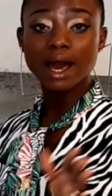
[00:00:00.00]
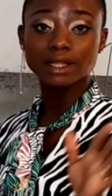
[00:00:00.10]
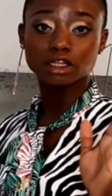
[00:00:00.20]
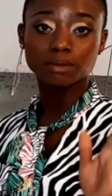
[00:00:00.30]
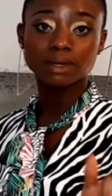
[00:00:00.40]

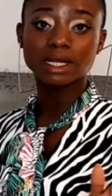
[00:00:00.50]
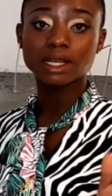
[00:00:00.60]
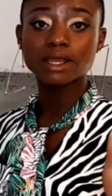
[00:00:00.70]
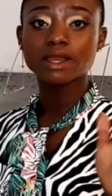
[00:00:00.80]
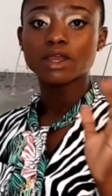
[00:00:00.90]
I
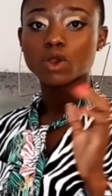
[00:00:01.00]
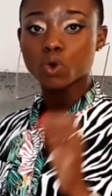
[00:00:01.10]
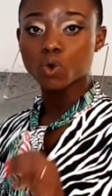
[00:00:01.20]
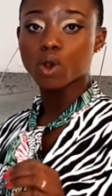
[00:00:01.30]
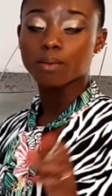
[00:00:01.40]
normally
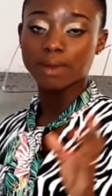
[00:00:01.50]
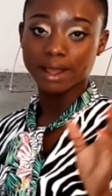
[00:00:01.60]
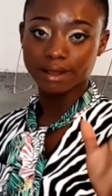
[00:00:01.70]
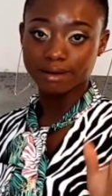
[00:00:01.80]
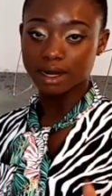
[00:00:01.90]
cook
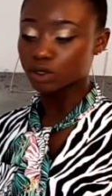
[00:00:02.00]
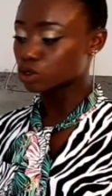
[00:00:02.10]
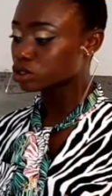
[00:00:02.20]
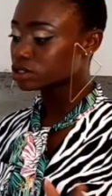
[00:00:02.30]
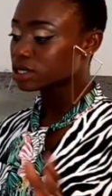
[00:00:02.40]
my
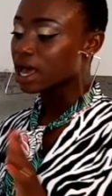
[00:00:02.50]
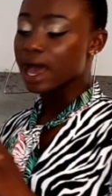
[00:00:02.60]
granules,